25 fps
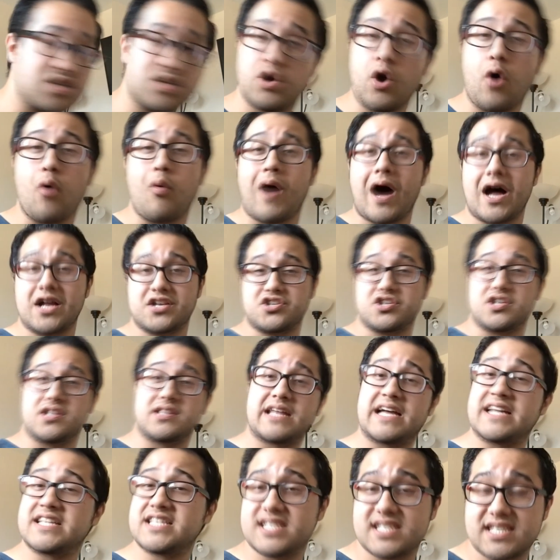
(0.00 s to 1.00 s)
Go watch
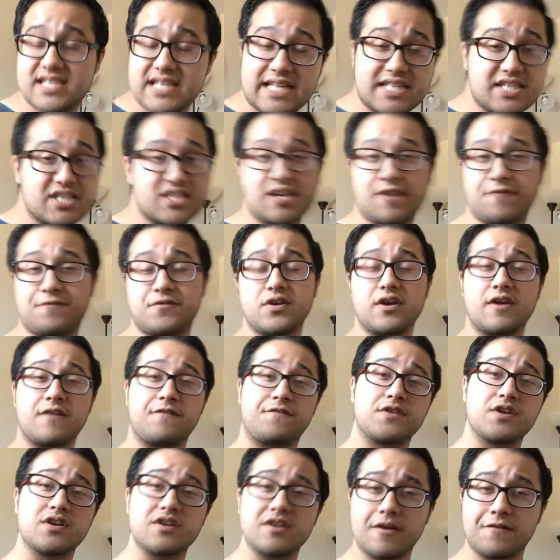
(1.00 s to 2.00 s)
it. That's if
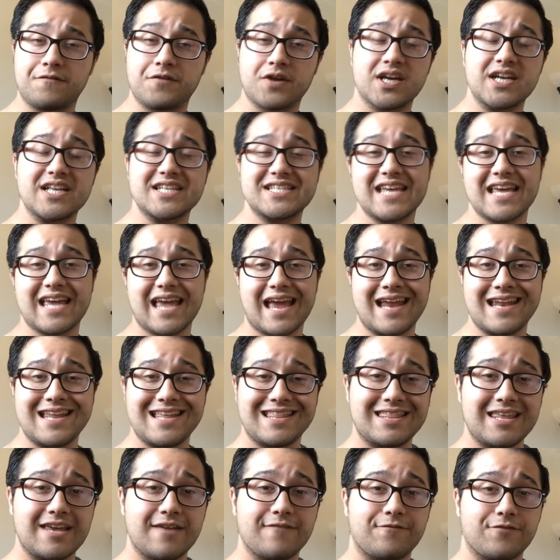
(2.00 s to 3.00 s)
you're gonna take
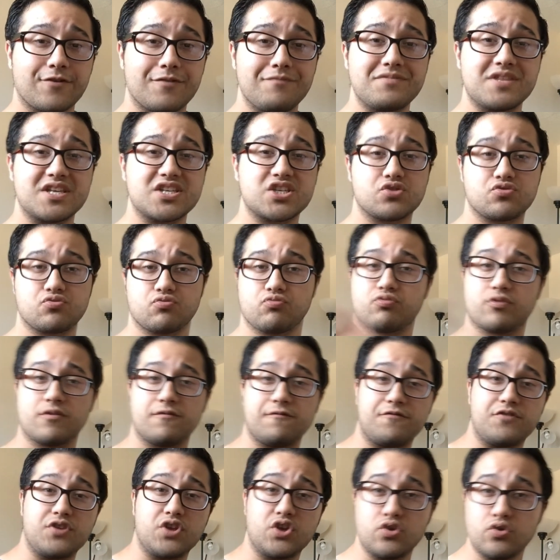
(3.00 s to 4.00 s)
anything from this
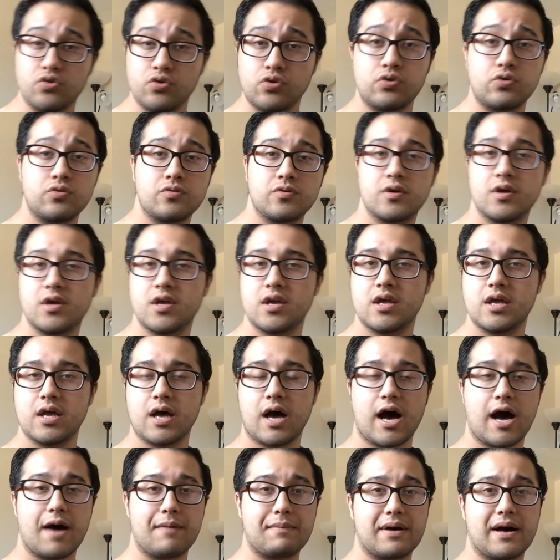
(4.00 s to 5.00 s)
review,
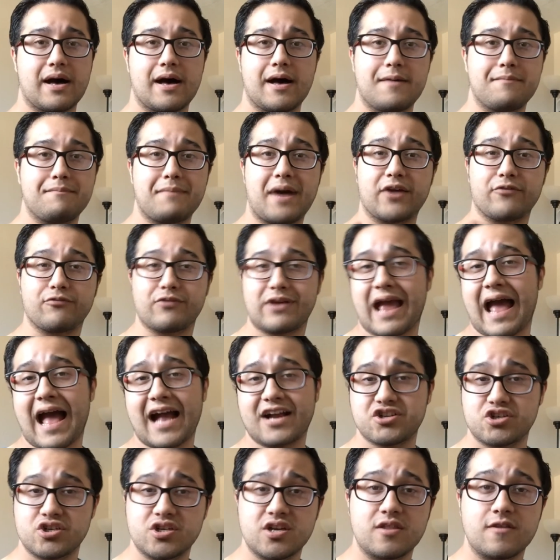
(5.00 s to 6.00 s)
my
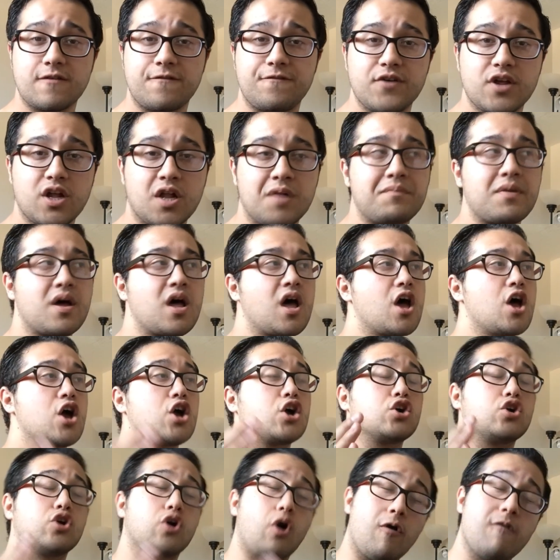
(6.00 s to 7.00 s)
reaction to the film,
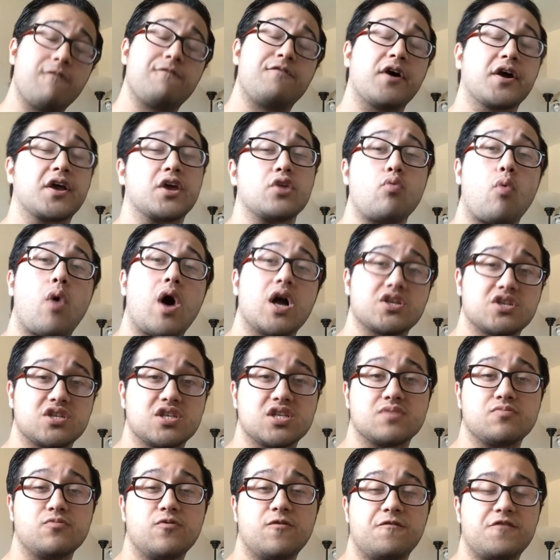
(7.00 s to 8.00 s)
go fucking watch
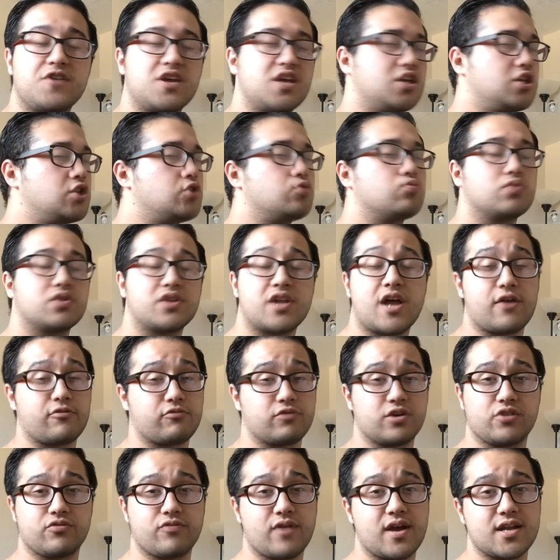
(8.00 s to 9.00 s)
this movie. You will not
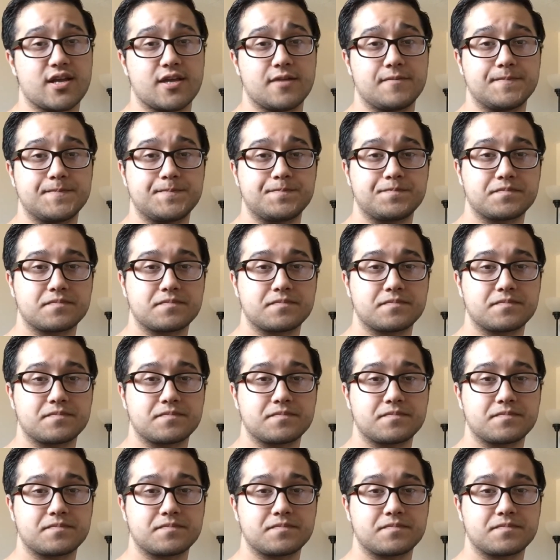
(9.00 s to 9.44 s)
regret it.